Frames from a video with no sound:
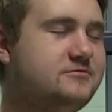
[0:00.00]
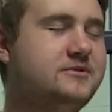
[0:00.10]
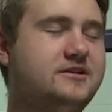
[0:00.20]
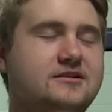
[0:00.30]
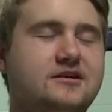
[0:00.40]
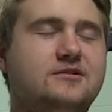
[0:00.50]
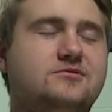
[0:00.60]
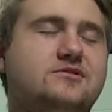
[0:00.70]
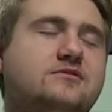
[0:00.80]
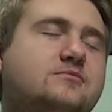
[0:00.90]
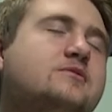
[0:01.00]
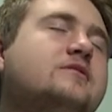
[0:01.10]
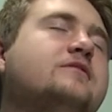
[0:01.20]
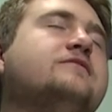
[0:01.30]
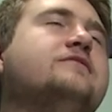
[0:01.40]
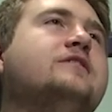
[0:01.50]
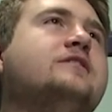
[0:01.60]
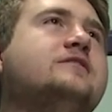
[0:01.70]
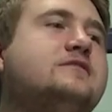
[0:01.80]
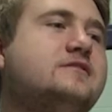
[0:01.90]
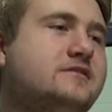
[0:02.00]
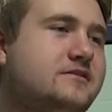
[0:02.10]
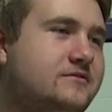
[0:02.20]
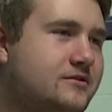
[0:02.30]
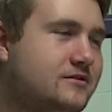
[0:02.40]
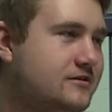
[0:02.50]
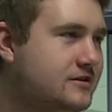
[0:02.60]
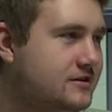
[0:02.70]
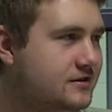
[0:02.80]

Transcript: oh my god, it was just one of the funniest things I've heard.